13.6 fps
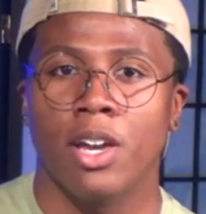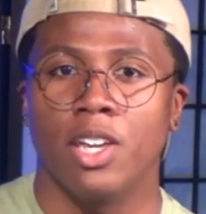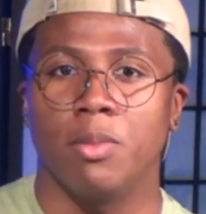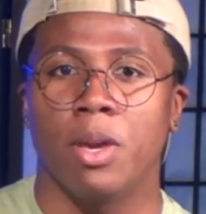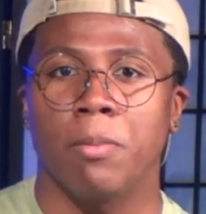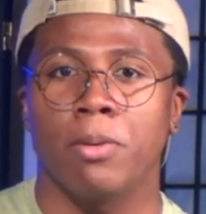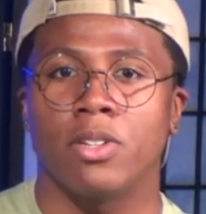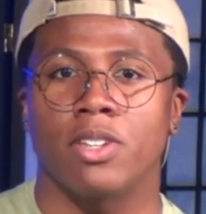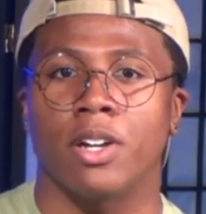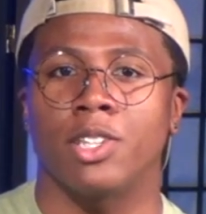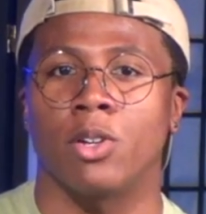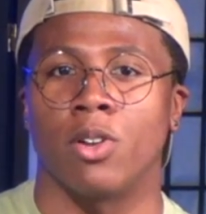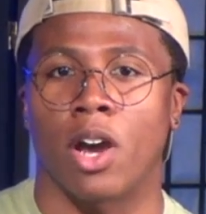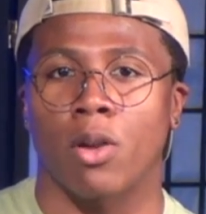You may put down
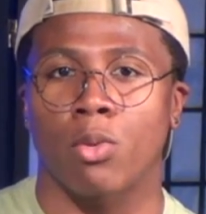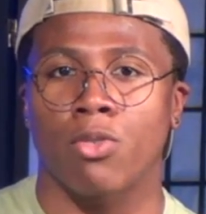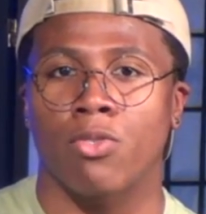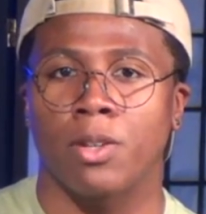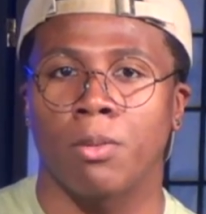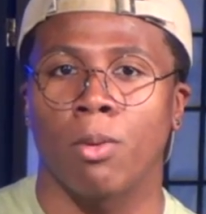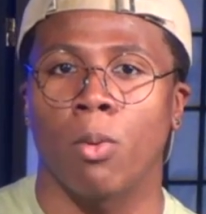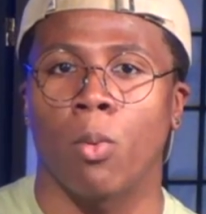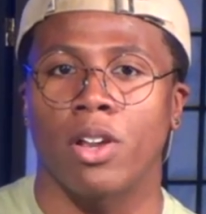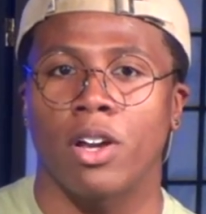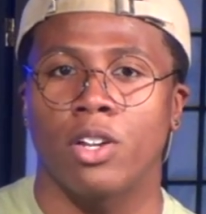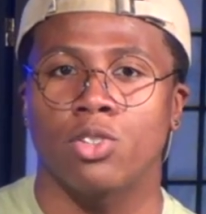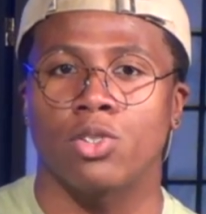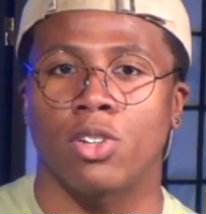your non-refundable
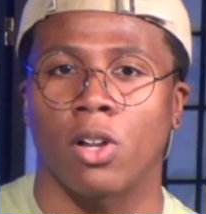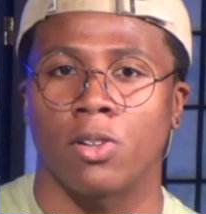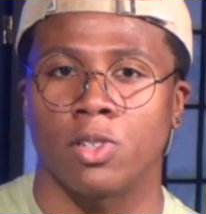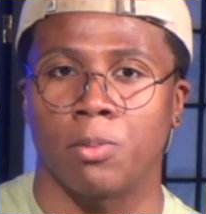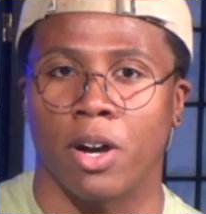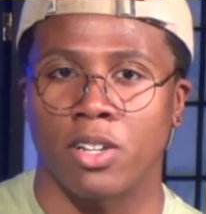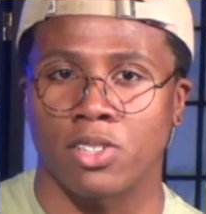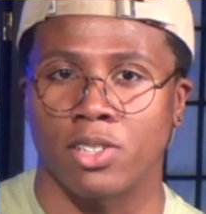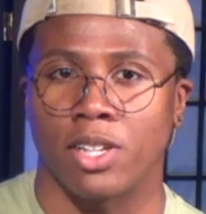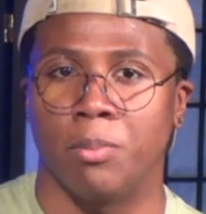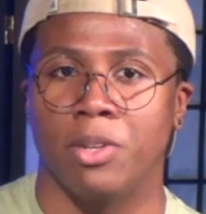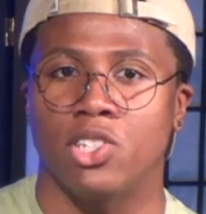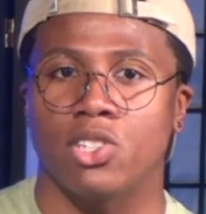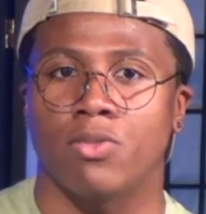$100 deposit
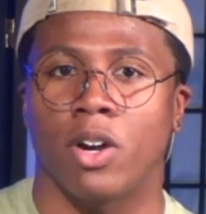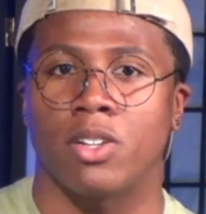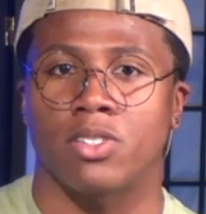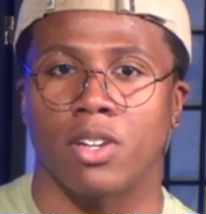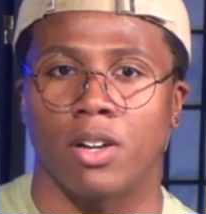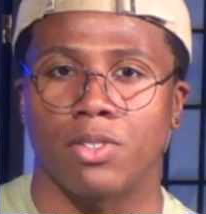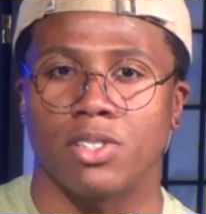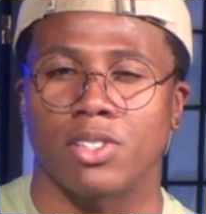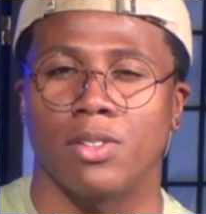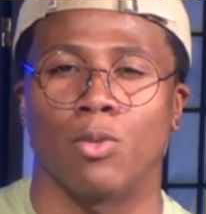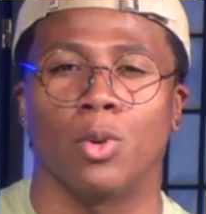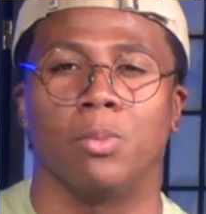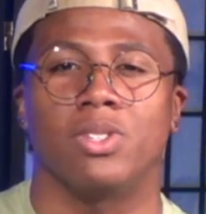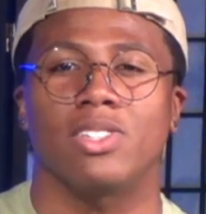in Ms. Siobhan's office
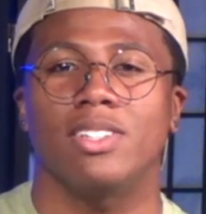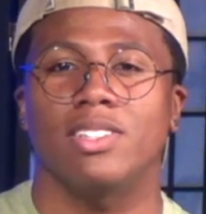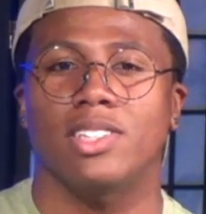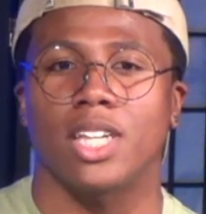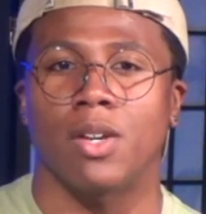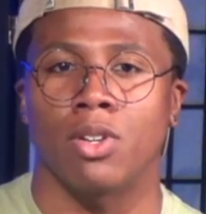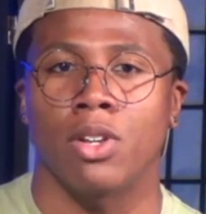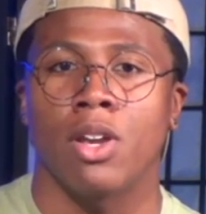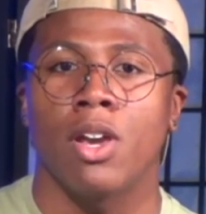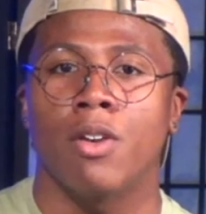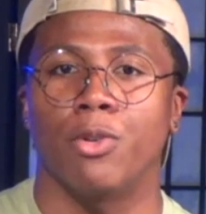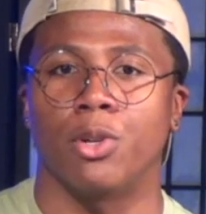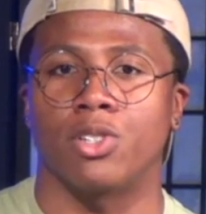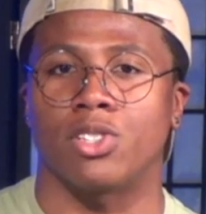in room
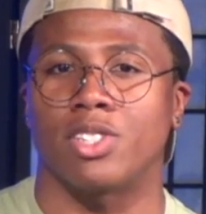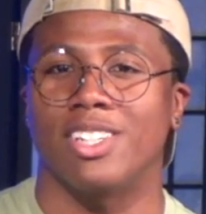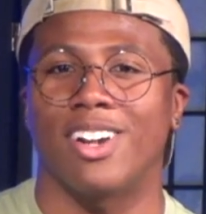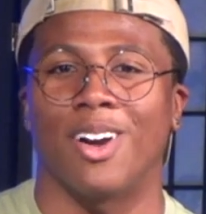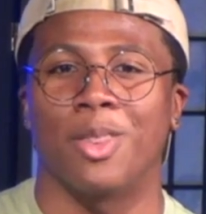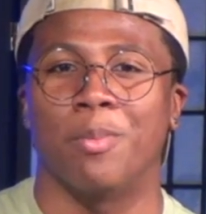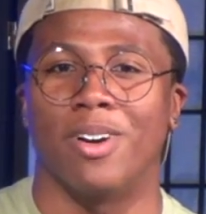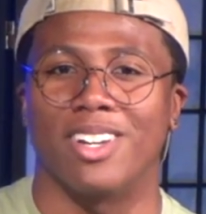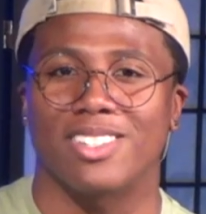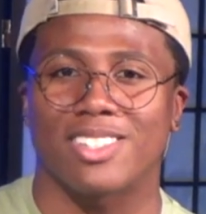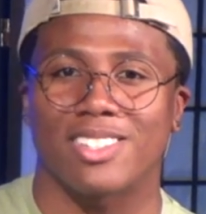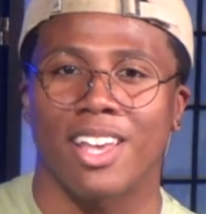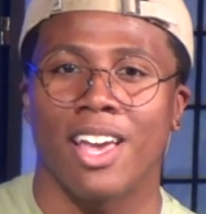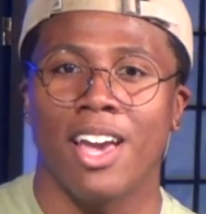C7 for your seat on the
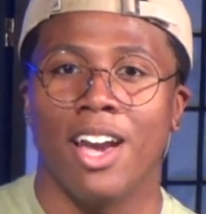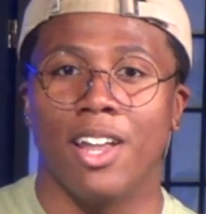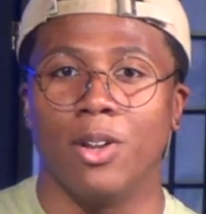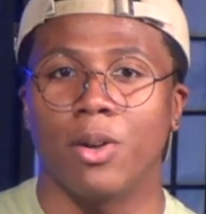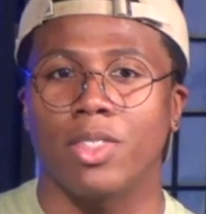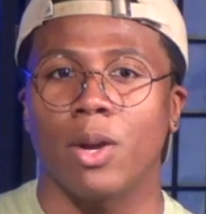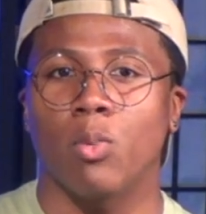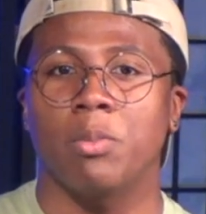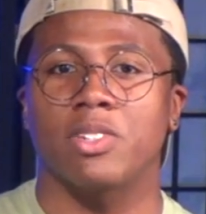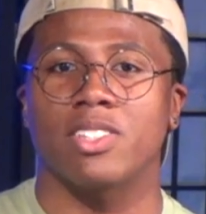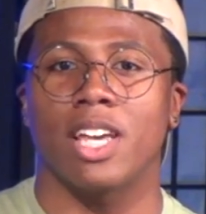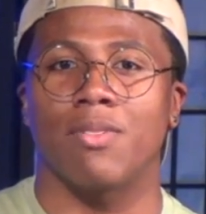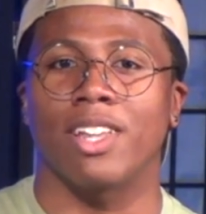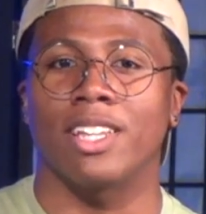bus. Note that we
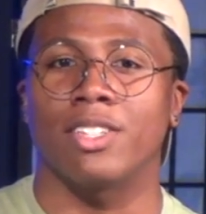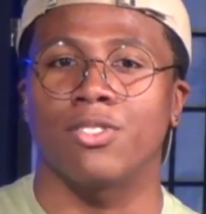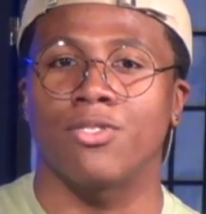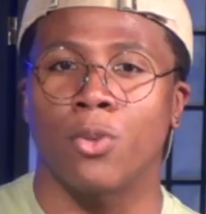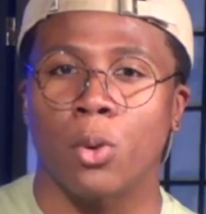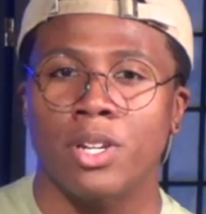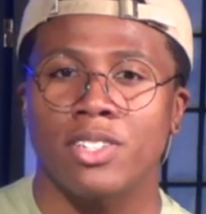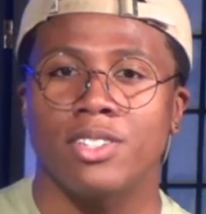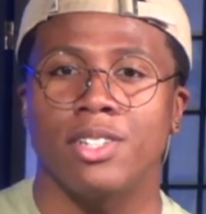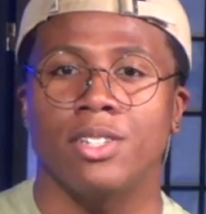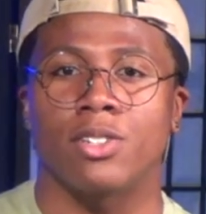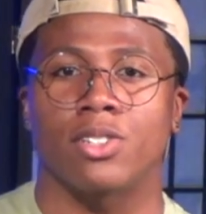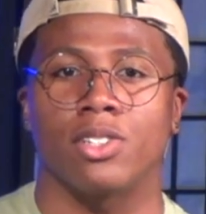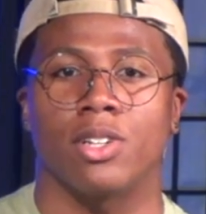must have at least 40
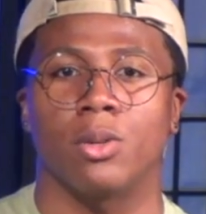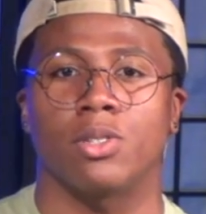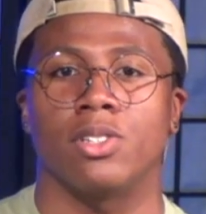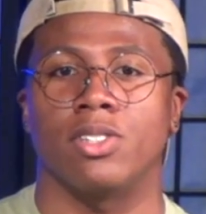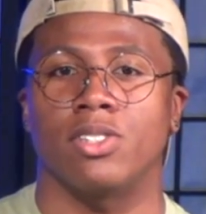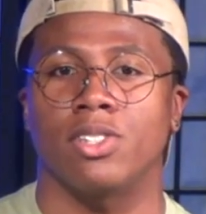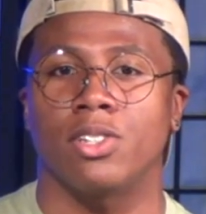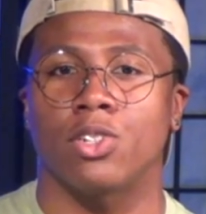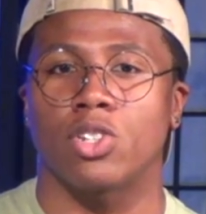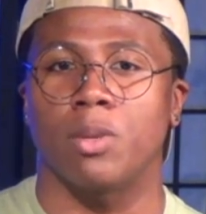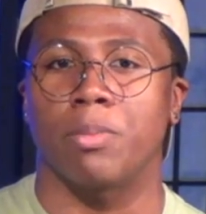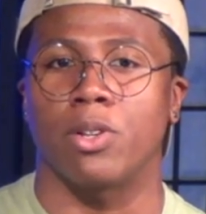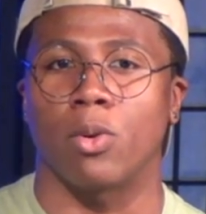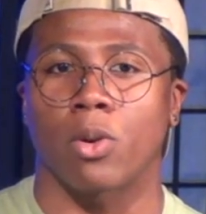seniors to go to the senior
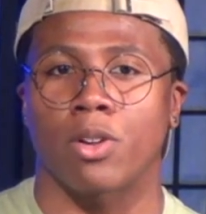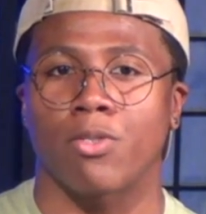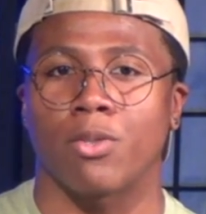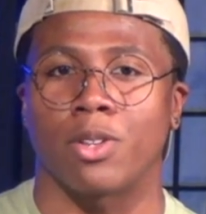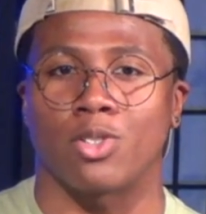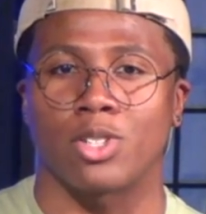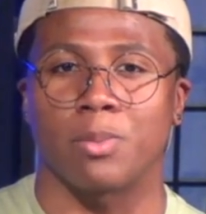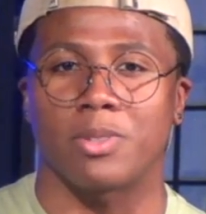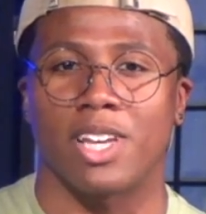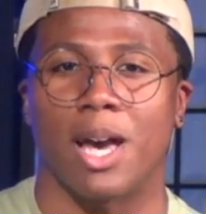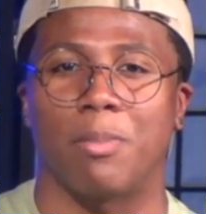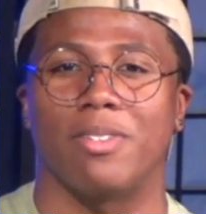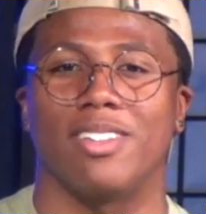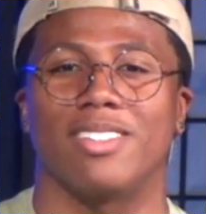trip in order for the trip to
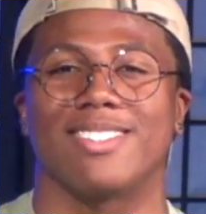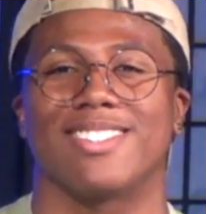happen.